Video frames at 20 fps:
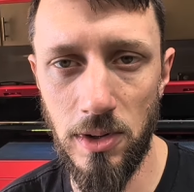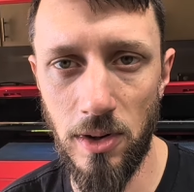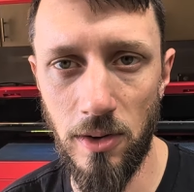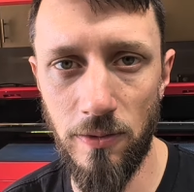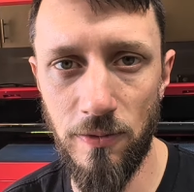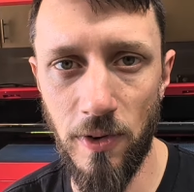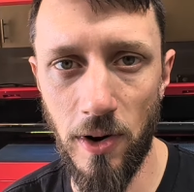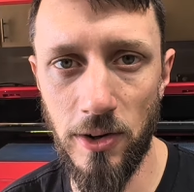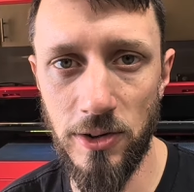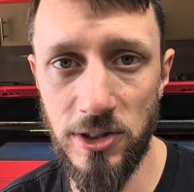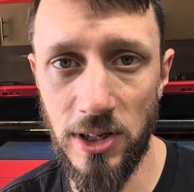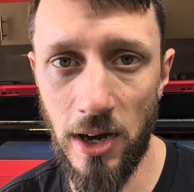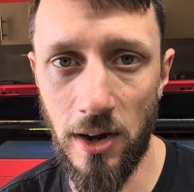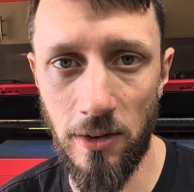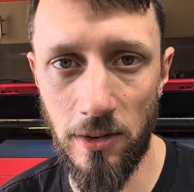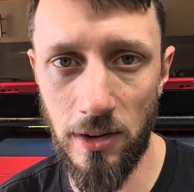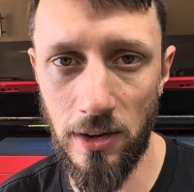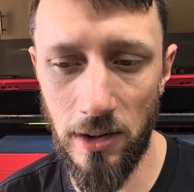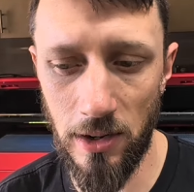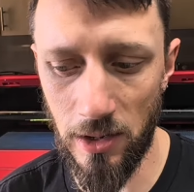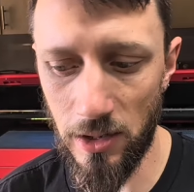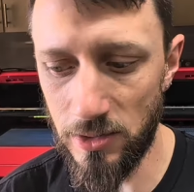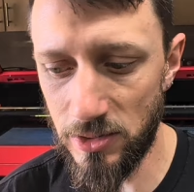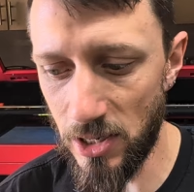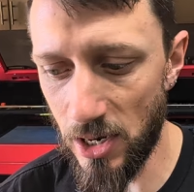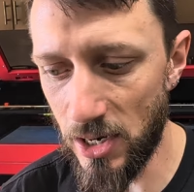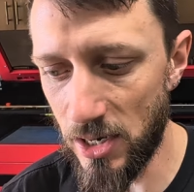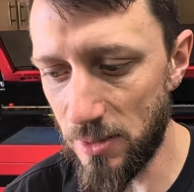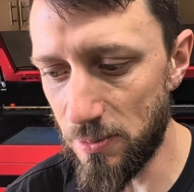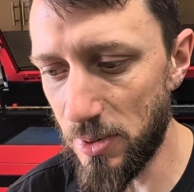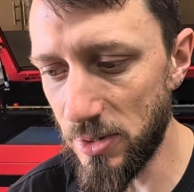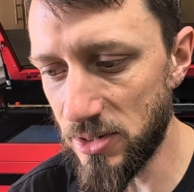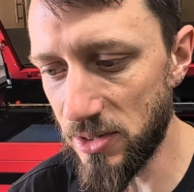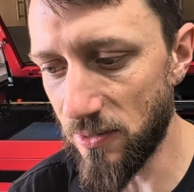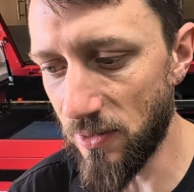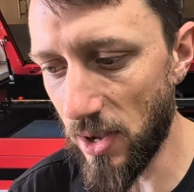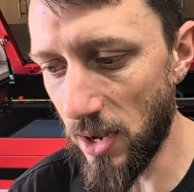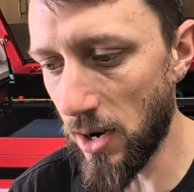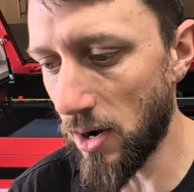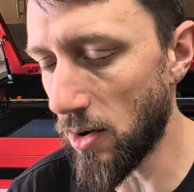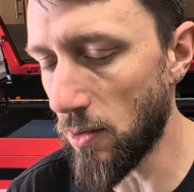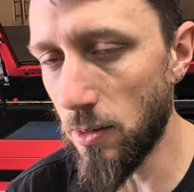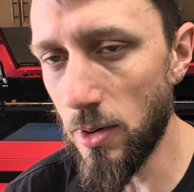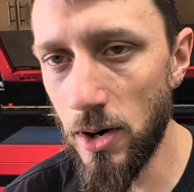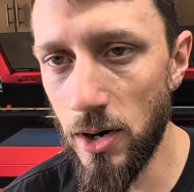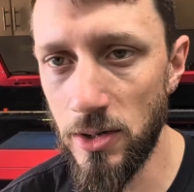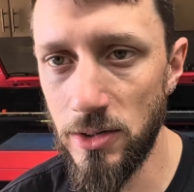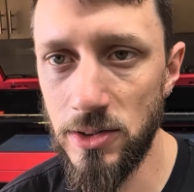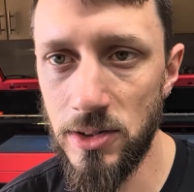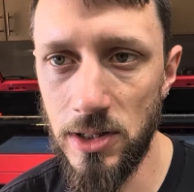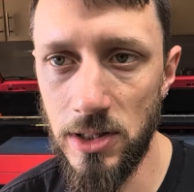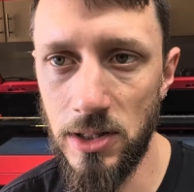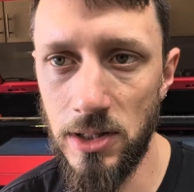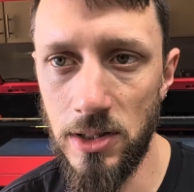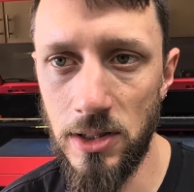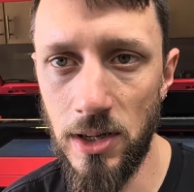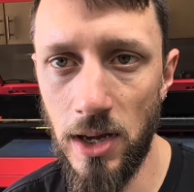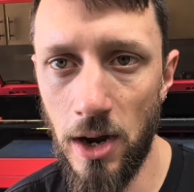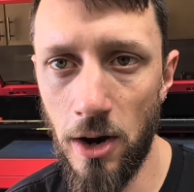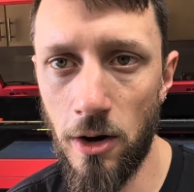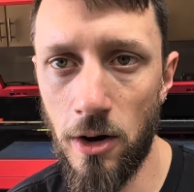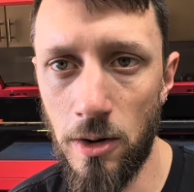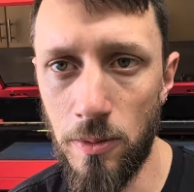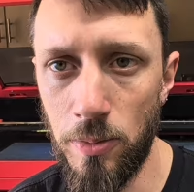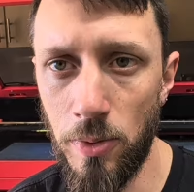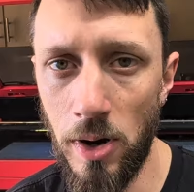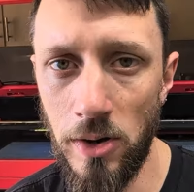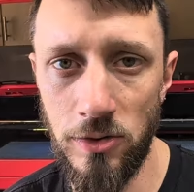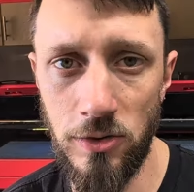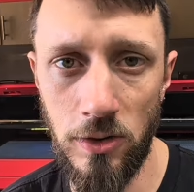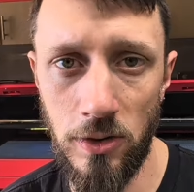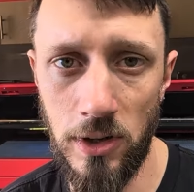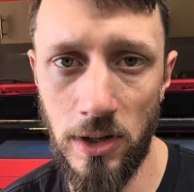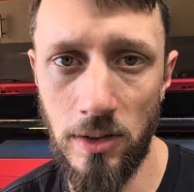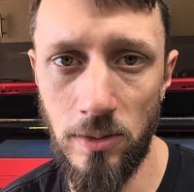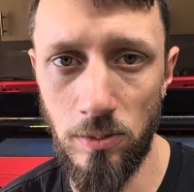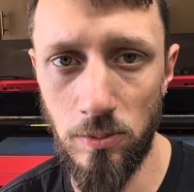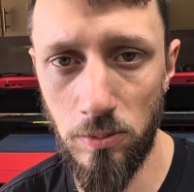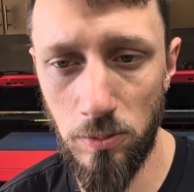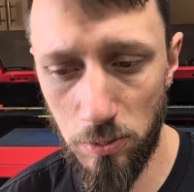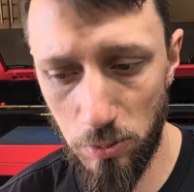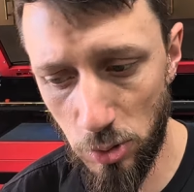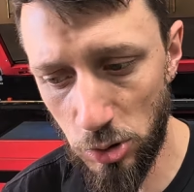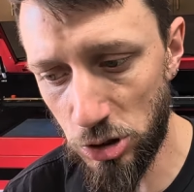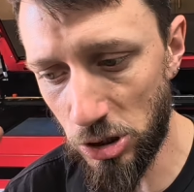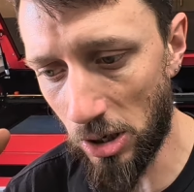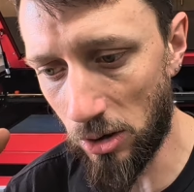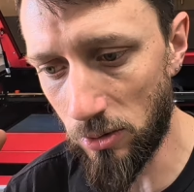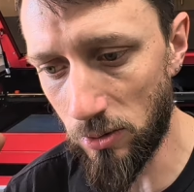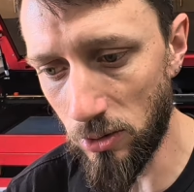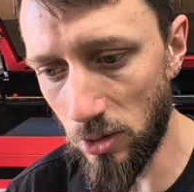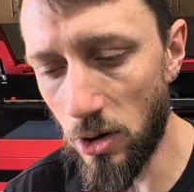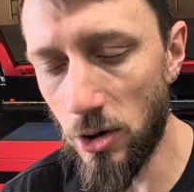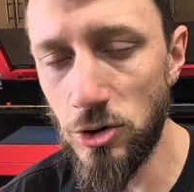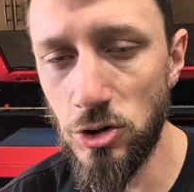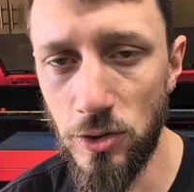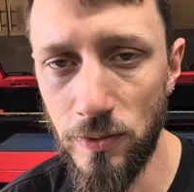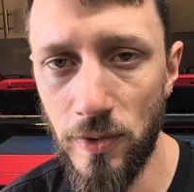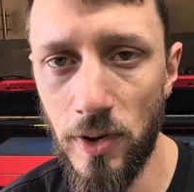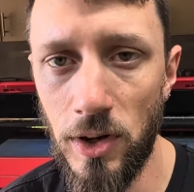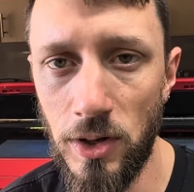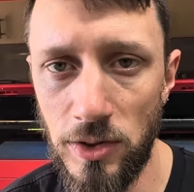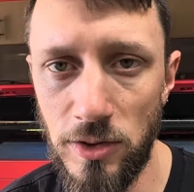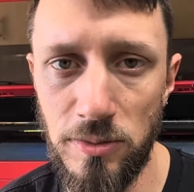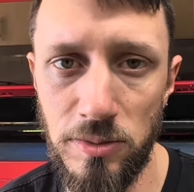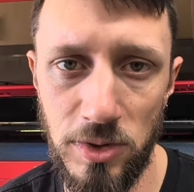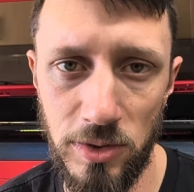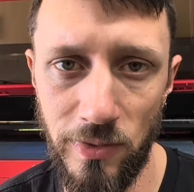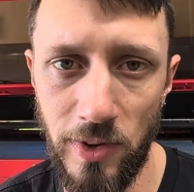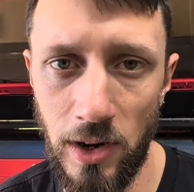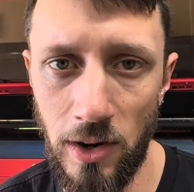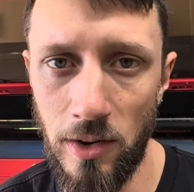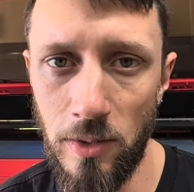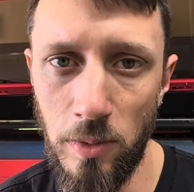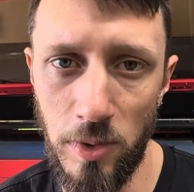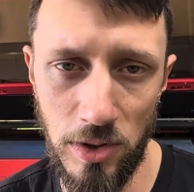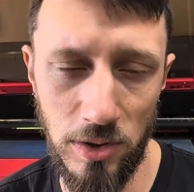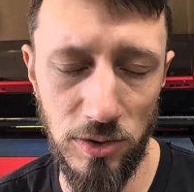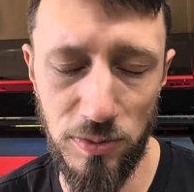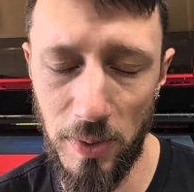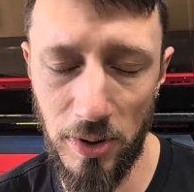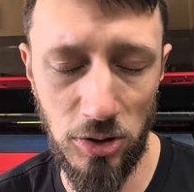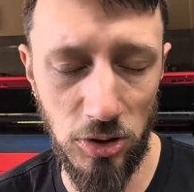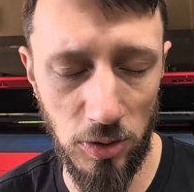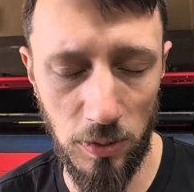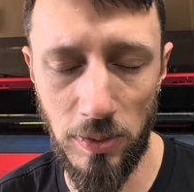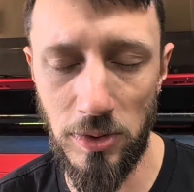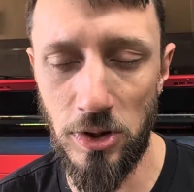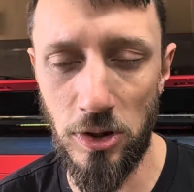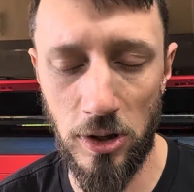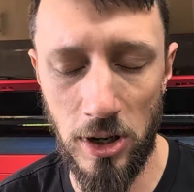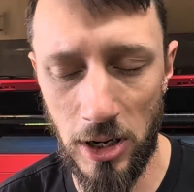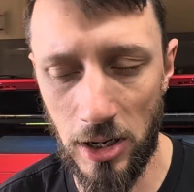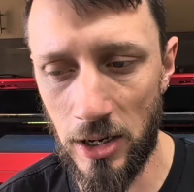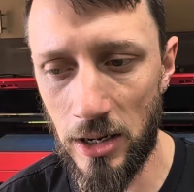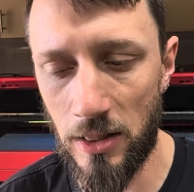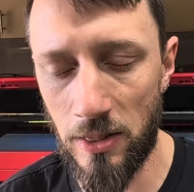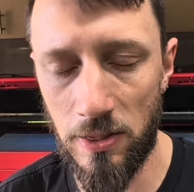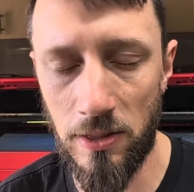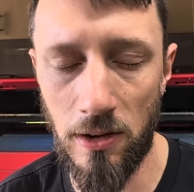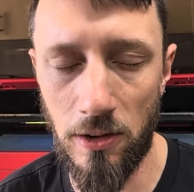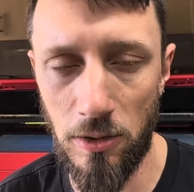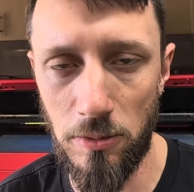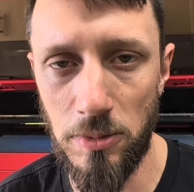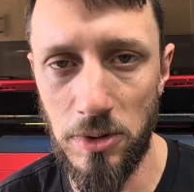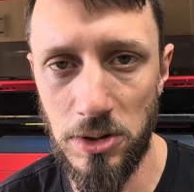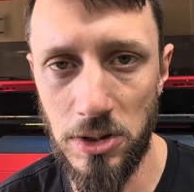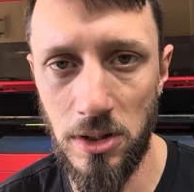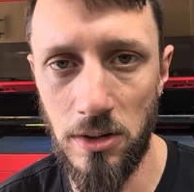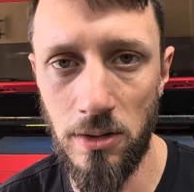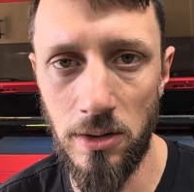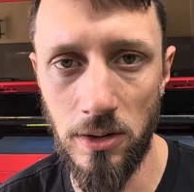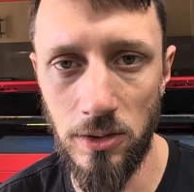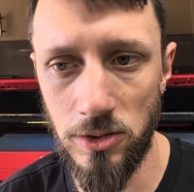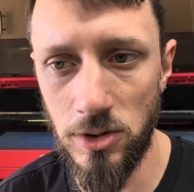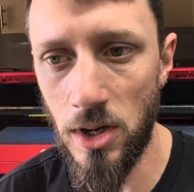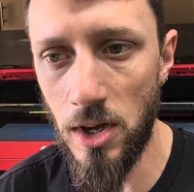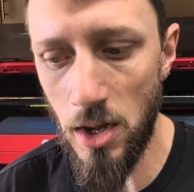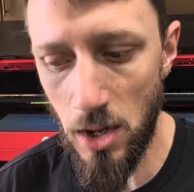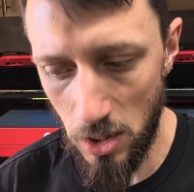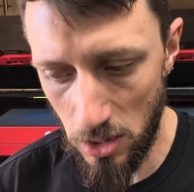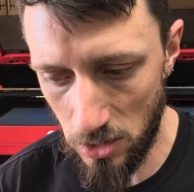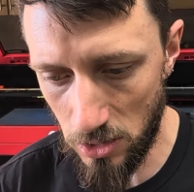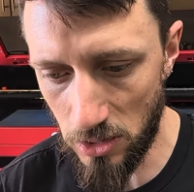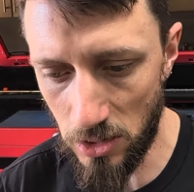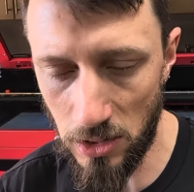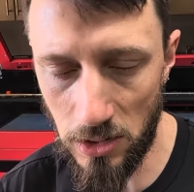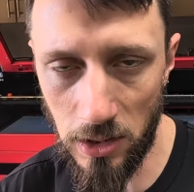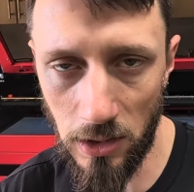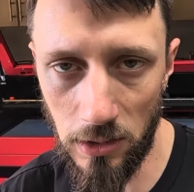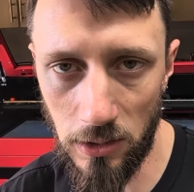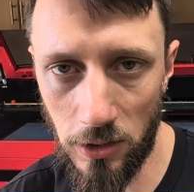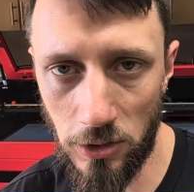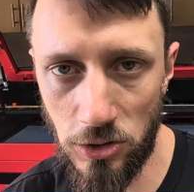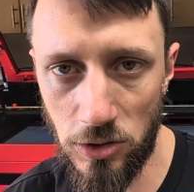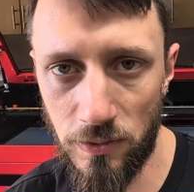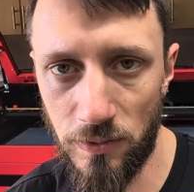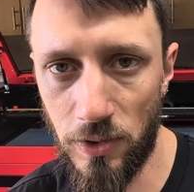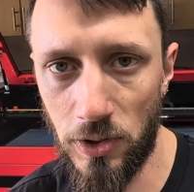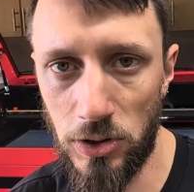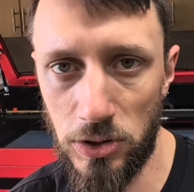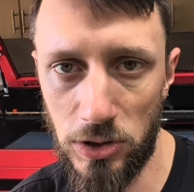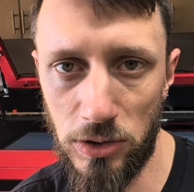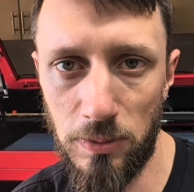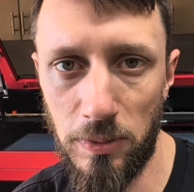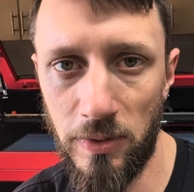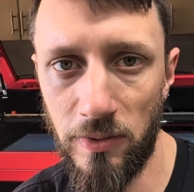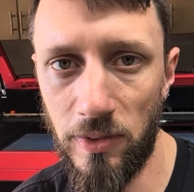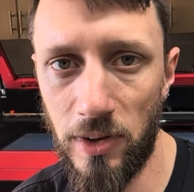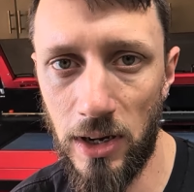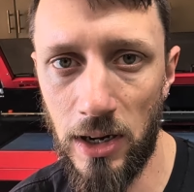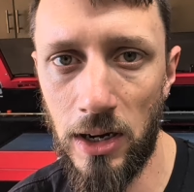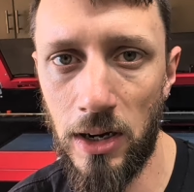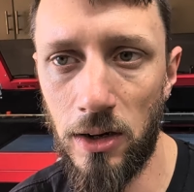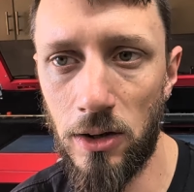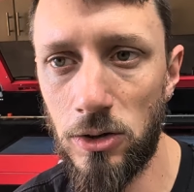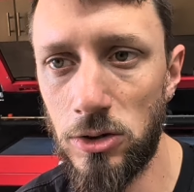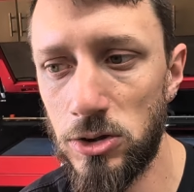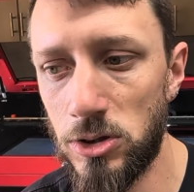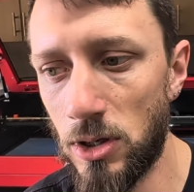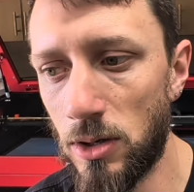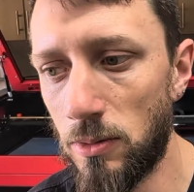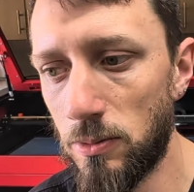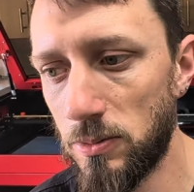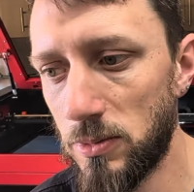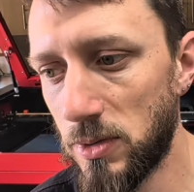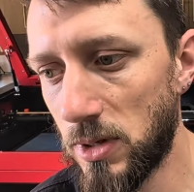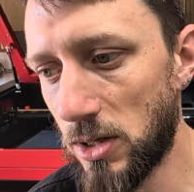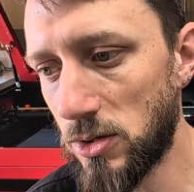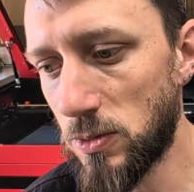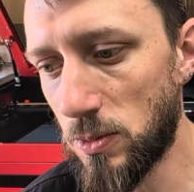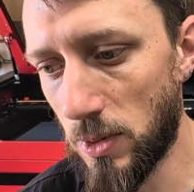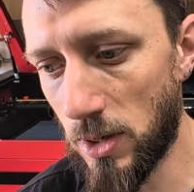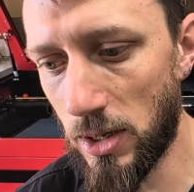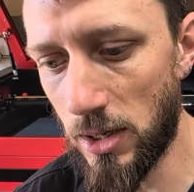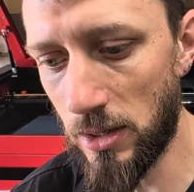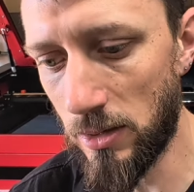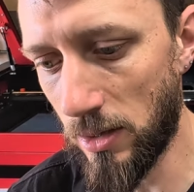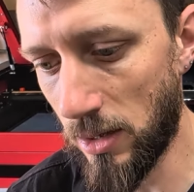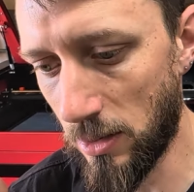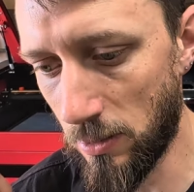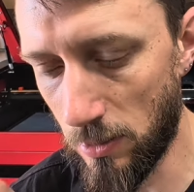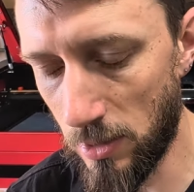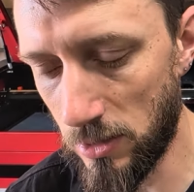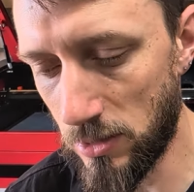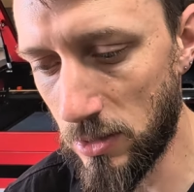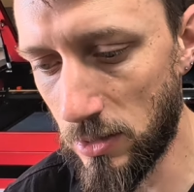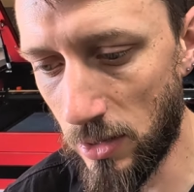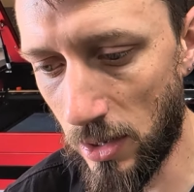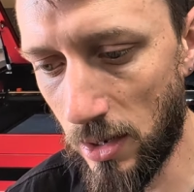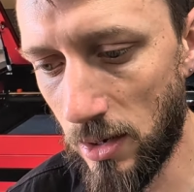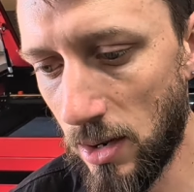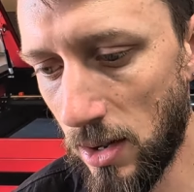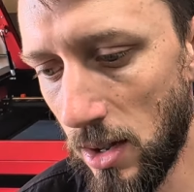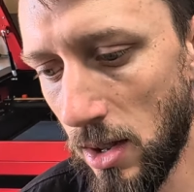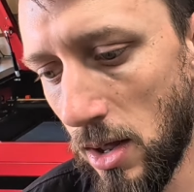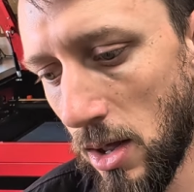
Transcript: farts out tiny bits of air, whereas the air compressor can push out larger volumes of air. And especially when you're cutting thicker materials, you need the larger volume of air. So that's why I went to that.